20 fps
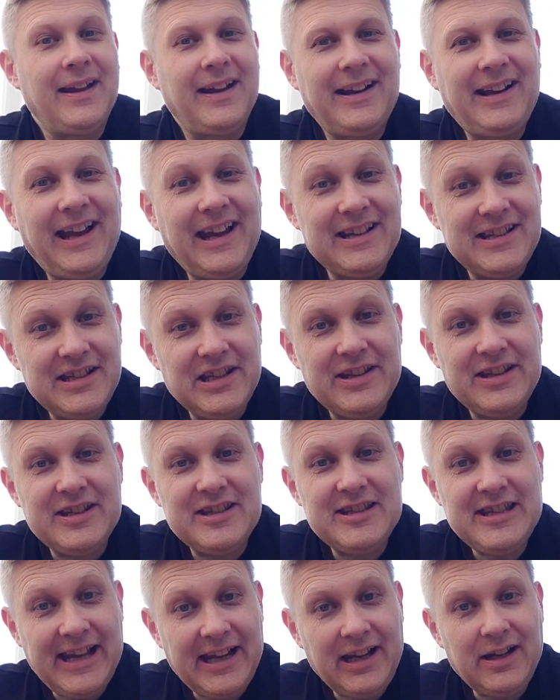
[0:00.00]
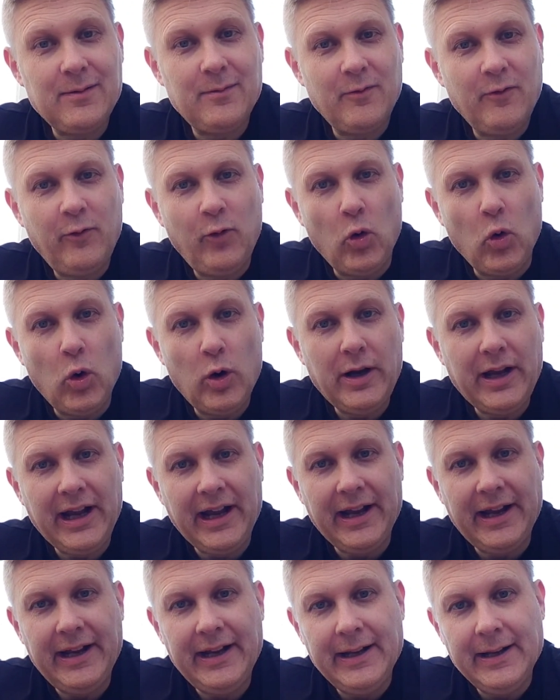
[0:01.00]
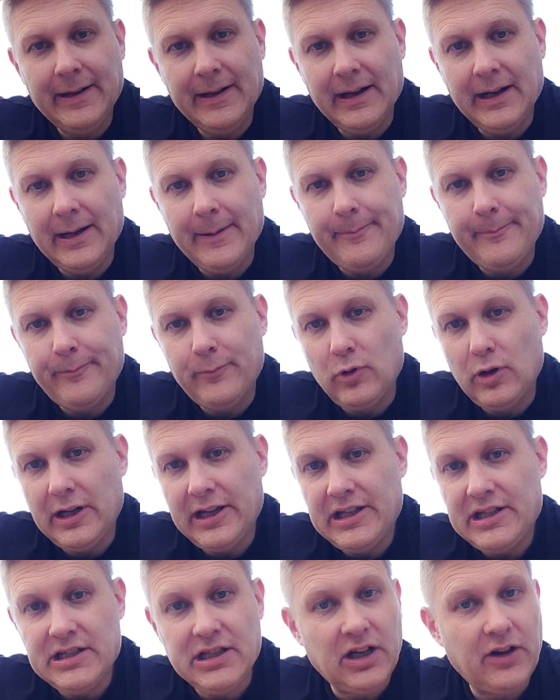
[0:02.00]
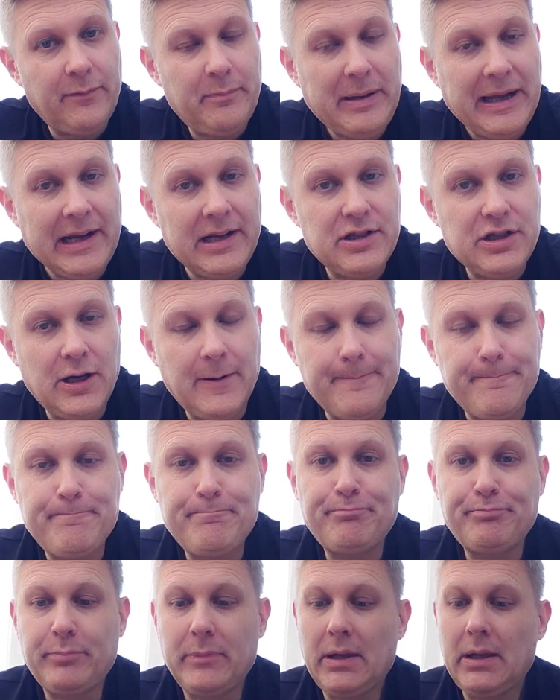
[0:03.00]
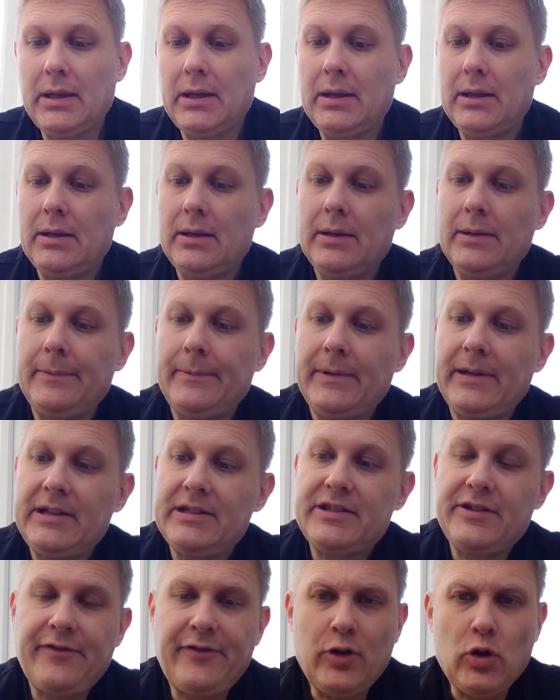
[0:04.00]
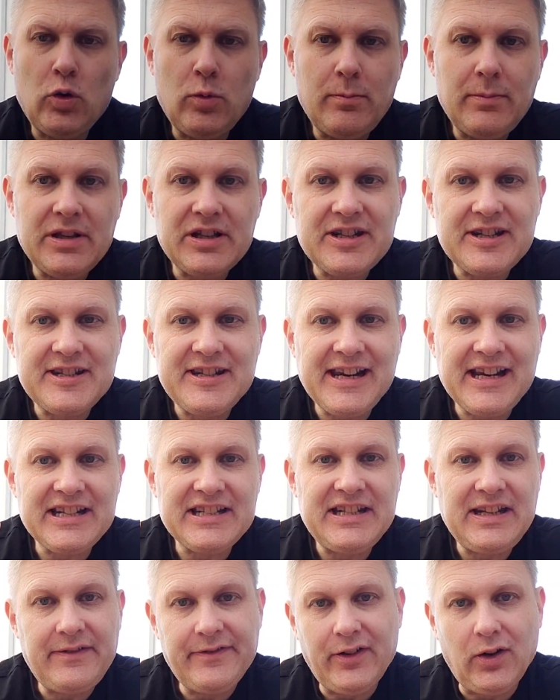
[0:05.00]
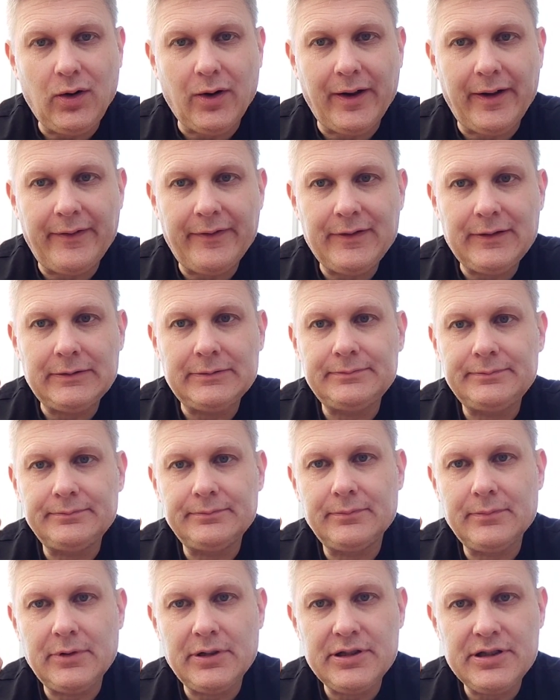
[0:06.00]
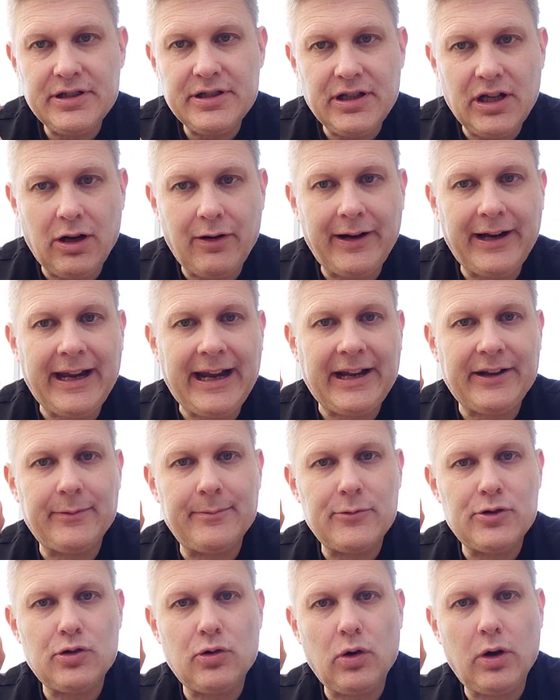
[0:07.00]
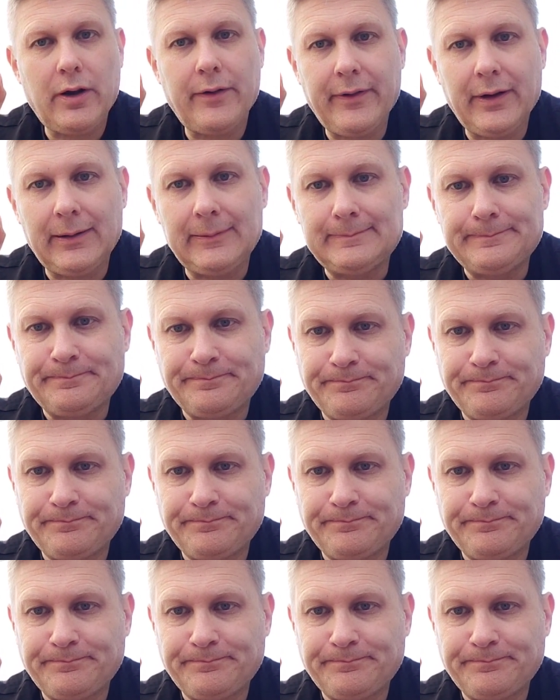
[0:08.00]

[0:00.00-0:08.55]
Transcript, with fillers: Okay, so the second 4K um, release that I've picked up is the film 65, with starring Adam Driver.